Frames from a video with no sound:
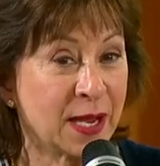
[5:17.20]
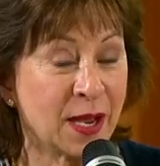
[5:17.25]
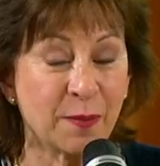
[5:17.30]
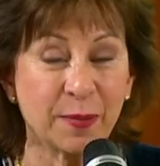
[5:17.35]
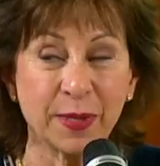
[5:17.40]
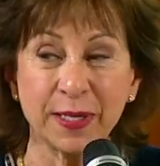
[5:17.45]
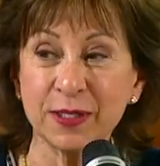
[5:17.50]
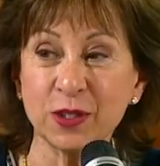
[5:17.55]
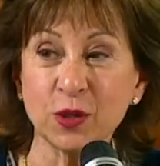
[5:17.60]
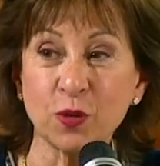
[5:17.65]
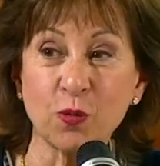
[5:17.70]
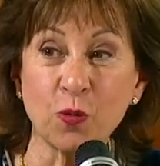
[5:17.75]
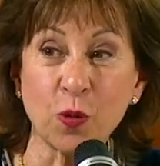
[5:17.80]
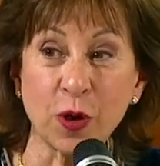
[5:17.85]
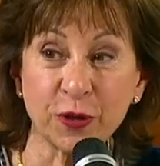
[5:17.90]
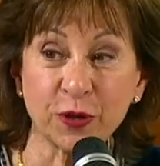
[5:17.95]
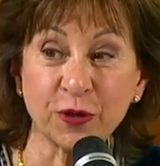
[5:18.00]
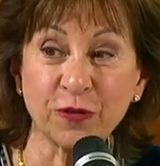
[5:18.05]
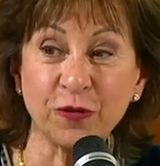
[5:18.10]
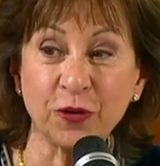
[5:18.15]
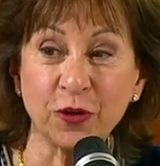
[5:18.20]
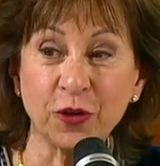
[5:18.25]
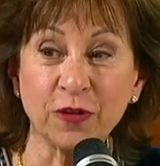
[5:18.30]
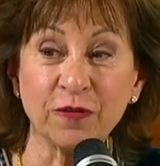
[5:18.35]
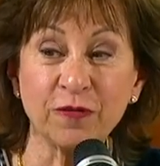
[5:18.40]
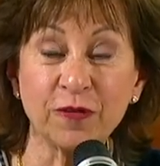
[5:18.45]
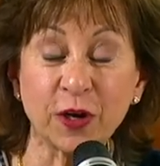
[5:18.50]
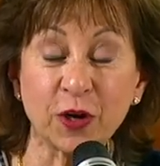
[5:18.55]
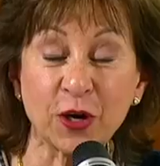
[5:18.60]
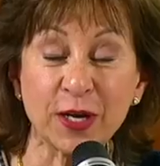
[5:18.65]
but it's a wonderful,
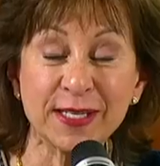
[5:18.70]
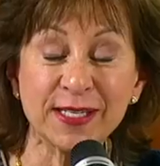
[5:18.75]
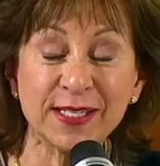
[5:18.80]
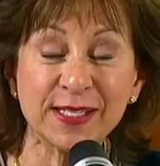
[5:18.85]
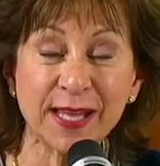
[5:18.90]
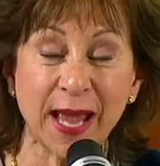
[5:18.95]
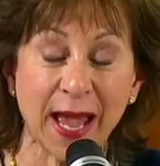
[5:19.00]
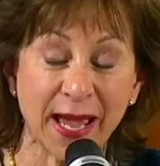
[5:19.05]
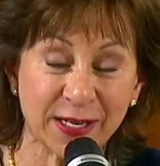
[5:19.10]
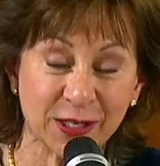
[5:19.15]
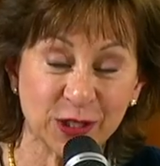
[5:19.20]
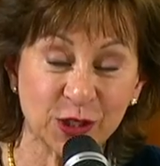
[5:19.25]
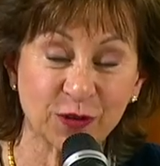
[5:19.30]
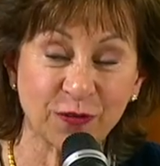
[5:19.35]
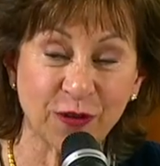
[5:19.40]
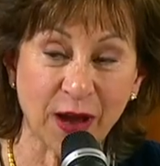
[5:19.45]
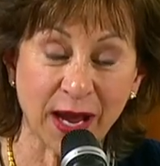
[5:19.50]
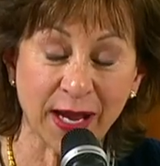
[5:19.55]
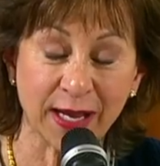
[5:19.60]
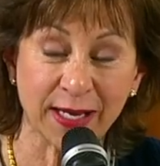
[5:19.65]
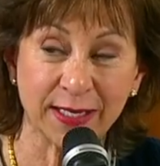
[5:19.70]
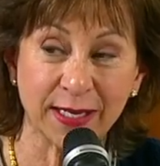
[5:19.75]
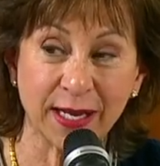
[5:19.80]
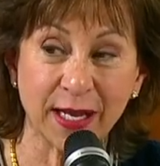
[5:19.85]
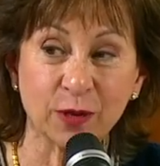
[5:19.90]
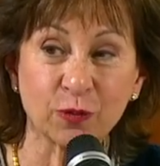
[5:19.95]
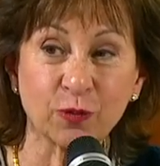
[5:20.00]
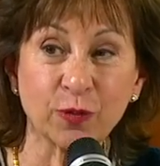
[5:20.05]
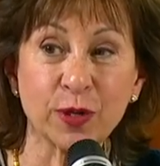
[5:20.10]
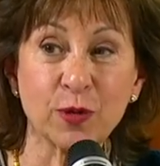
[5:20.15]
very satisfying
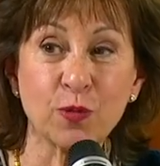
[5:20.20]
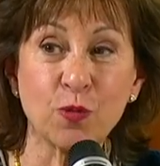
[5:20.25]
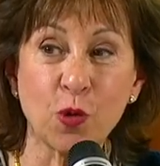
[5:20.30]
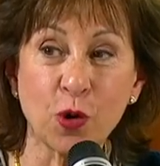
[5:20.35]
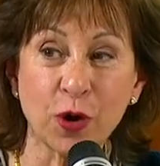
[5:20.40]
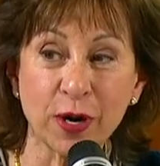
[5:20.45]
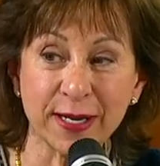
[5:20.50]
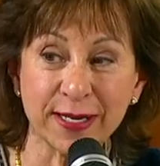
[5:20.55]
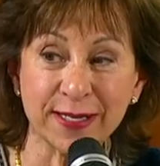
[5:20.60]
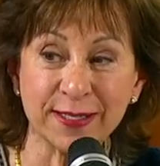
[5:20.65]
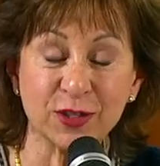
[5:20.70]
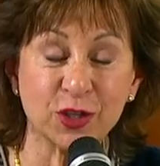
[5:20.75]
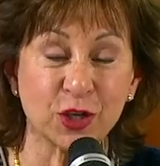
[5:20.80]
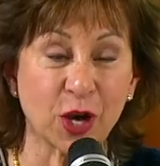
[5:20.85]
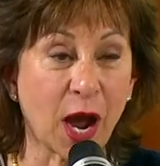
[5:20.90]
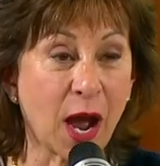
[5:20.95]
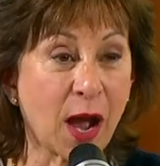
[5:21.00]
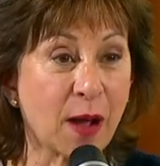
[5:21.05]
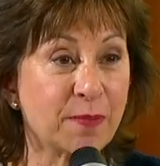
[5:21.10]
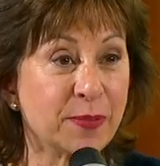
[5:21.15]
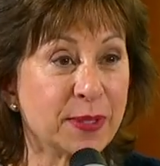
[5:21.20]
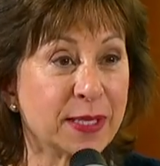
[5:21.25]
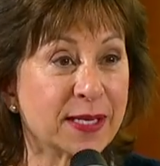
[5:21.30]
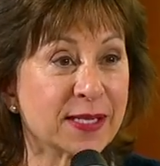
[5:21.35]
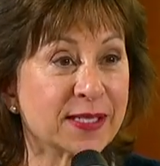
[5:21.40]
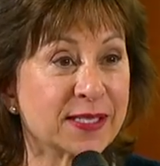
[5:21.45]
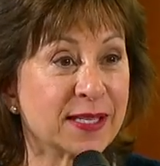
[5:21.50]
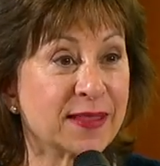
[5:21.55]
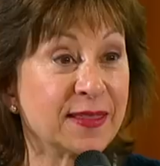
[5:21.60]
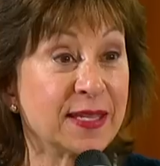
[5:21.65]
and rewarding job,
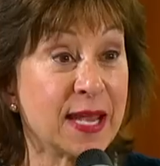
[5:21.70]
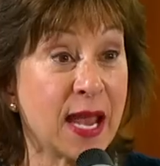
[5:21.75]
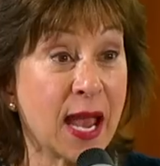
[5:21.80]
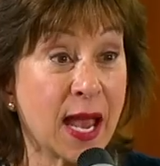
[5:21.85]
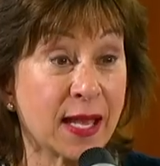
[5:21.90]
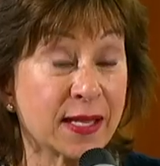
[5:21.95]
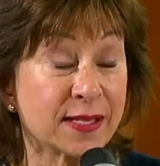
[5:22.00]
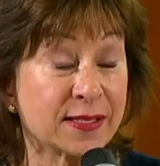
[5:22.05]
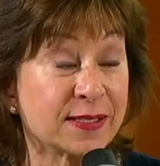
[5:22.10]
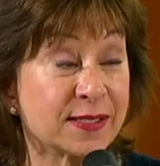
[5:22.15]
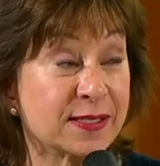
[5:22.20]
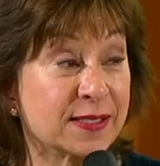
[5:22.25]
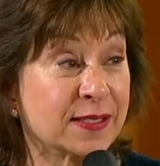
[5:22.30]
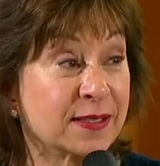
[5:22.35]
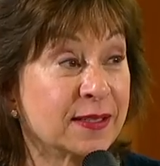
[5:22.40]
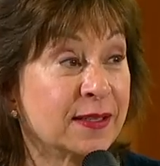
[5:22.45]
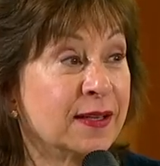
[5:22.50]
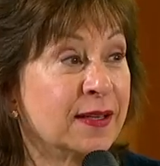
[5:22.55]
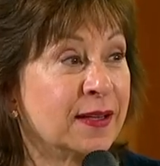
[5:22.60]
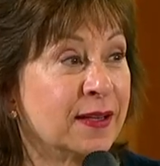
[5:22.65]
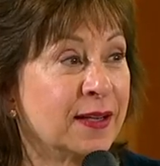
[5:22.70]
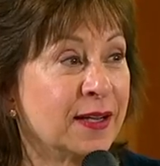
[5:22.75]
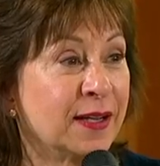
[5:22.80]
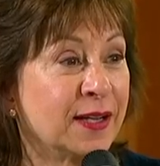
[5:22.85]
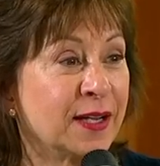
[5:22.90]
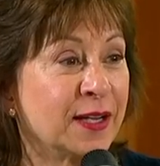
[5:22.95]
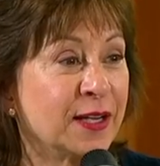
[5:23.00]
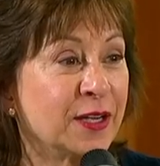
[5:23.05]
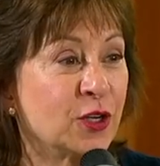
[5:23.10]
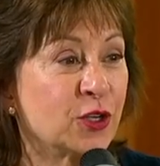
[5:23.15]
because at the end,
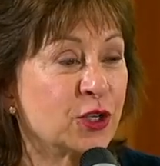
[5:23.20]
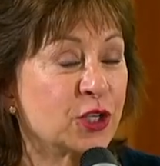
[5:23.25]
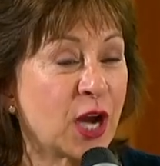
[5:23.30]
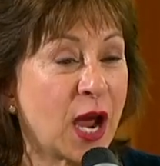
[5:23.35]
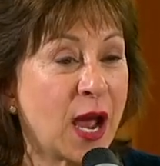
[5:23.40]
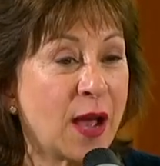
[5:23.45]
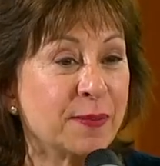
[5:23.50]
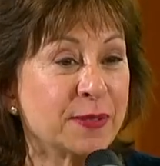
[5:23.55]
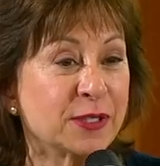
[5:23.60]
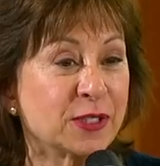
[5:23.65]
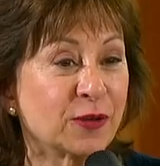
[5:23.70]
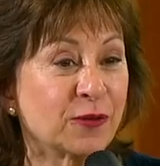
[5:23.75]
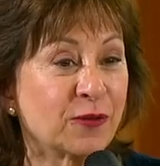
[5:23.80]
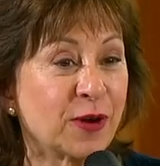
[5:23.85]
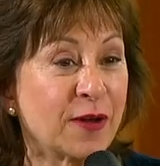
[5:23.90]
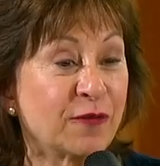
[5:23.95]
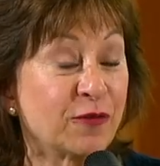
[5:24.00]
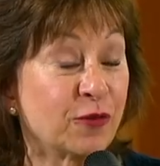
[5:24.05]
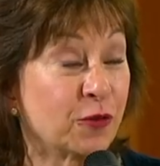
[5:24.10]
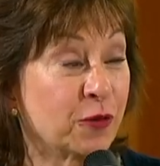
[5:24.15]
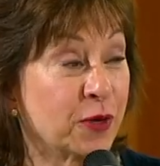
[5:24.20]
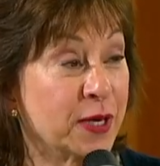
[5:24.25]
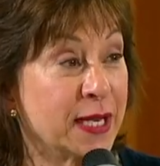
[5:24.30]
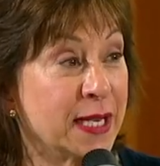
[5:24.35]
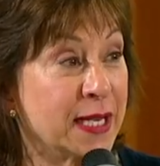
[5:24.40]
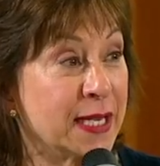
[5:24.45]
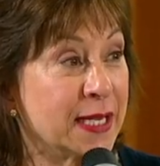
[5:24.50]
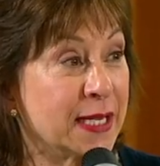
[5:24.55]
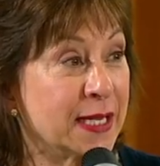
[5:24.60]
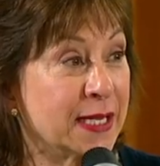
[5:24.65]
your job as a
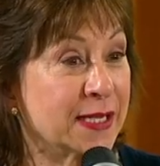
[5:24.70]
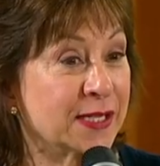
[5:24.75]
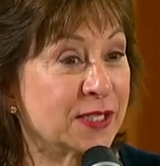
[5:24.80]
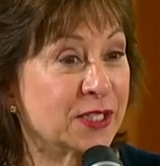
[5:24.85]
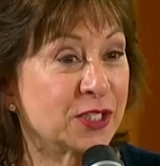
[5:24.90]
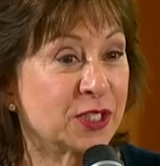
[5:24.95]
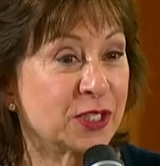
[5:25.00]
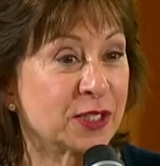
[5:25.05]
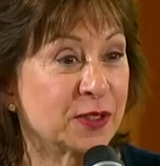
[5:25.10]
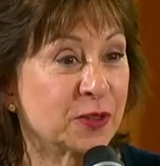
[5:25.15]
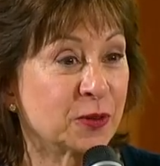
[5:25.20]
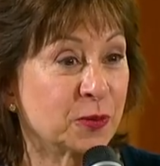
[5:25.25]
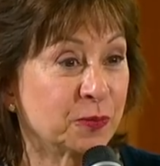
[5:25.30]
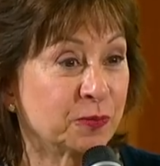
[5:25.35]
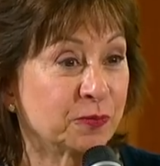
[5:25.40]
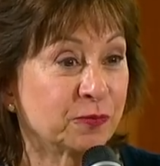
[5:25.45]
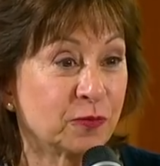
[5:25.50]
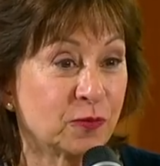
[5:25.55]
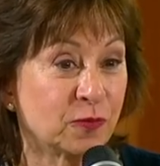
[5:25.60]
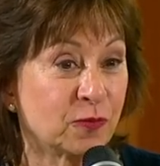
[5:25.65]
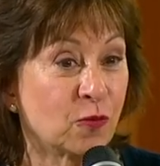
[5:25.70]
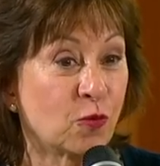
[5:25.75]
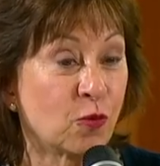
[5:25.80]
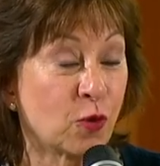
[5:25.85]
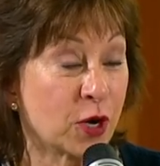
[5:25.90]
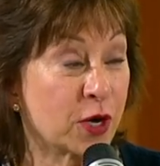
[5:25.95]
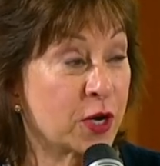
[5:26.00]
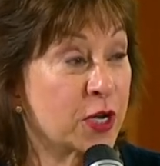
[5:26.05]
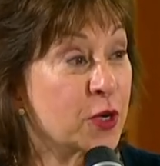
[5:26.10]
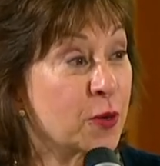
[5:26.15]
referee is to
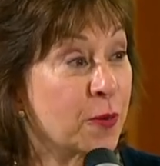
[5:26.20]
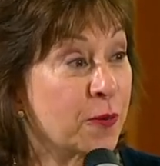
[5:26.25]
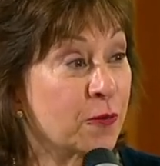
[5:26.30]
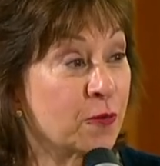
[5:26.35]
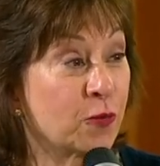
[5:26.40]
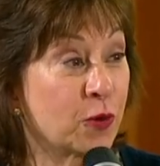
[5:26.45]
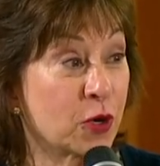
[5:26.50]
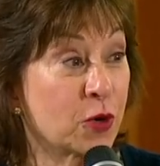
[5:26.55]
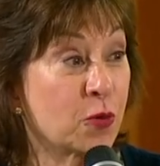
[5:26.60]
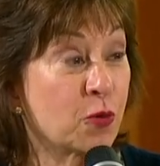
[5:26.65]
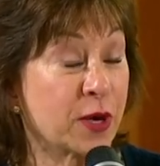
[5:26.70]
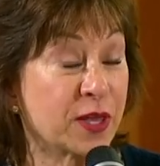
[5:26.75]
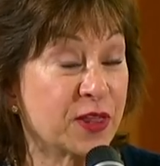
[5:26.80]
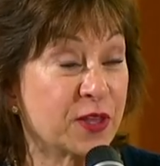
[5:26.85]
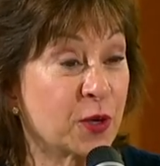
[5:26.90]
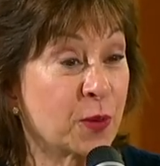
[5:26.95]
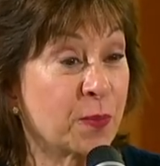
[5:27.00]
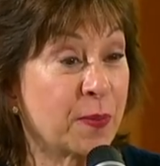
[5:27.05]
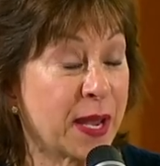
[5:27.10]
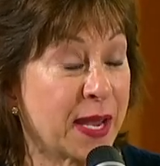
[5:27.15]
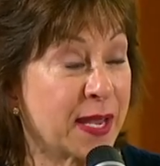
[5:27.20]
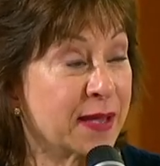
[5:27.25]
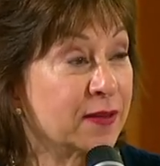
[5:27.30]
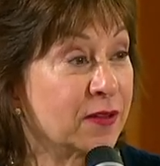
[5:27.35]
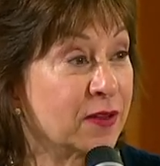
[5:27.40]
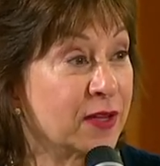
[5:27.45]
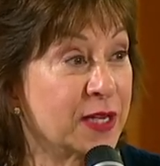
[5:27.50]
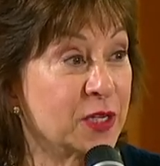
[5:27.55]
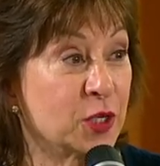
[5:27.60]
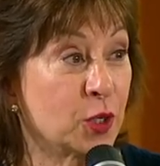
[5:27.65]
work with your
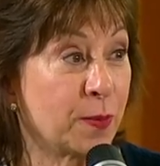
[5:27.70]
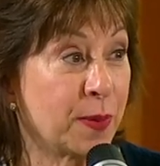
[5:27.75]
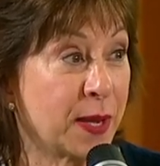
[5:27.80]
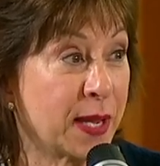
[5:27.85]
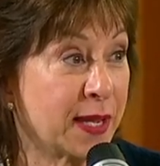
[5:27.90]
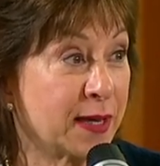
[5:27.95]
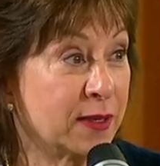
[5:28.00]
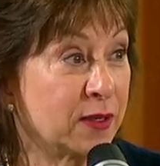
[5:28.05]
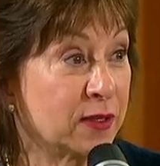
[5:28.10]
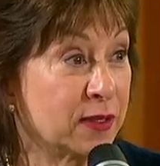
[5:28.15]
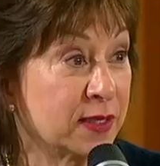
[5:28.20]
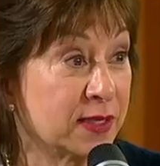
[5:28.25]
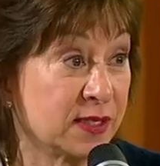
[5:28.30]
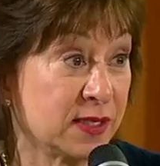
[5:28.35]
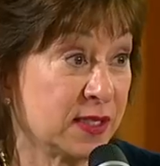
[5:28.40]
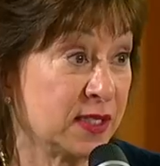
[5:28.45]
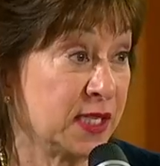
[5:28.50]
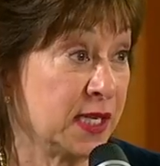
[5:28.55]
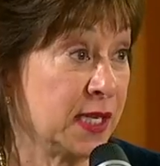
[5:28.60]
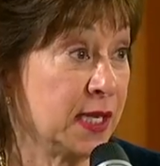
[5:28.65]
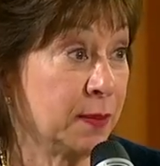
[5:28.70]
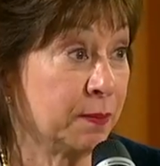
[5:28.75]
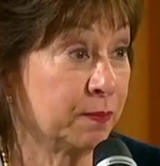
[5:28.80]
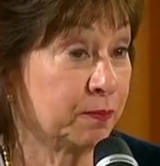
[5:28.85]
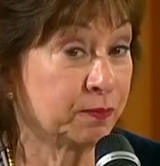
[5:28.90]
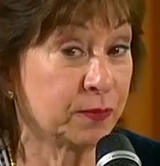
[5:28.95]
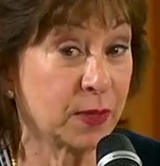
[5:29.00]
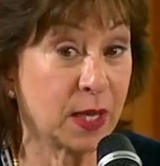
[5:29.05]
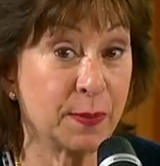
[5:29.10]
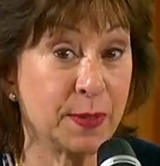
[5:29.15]
panel, and your panel is a team.
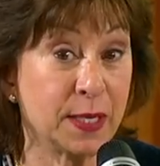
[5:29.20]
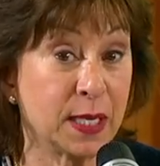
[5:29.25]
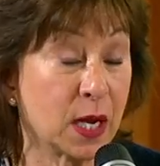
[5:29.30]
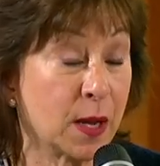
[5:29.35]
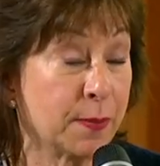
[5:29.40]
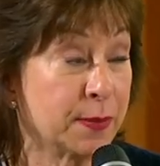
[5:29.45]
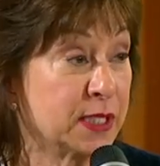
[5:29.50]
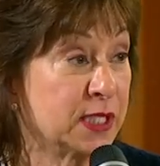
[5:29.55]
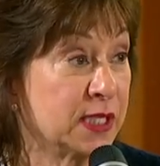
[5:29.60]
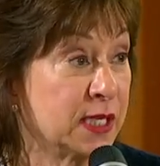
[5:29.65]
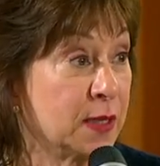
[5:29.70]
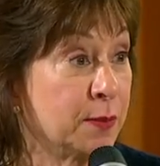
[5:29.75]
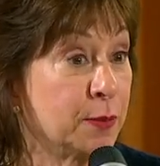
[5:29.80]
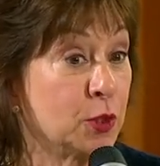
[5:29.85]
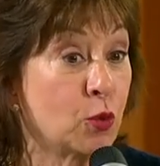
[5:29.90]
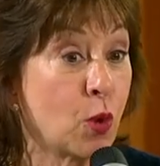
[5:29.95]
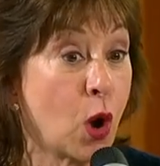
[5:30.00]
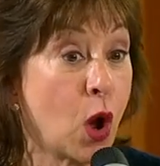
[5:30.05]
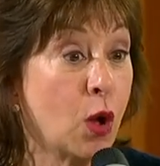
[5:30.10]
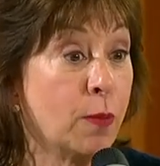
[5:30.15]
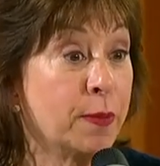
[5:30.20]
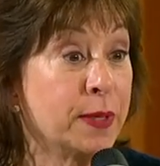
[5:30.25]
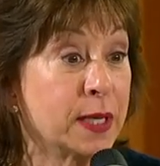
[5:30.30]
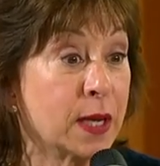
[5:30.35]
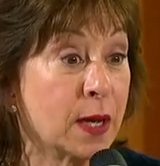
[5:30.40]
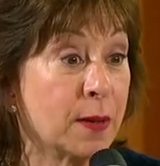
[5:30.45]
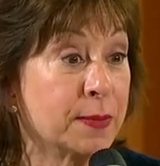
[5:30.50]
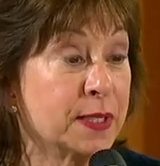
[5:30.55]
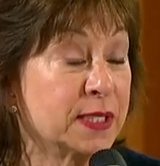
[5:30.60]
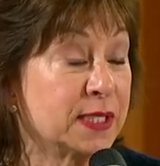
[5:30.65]
They become a team. You all
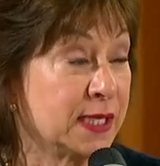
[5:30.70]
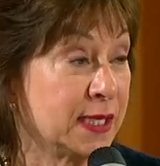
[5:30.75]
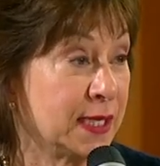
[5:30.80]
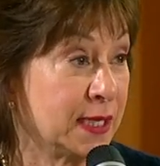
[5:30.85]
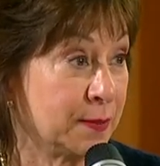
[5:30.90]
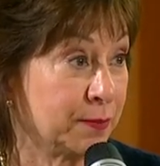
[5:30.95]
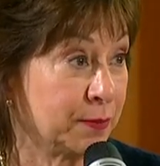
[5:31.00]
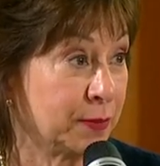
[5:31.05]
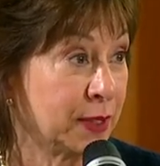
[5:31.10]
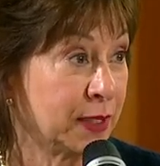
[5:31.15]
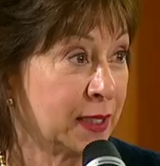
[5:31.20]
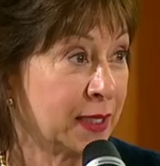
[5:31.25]
become a team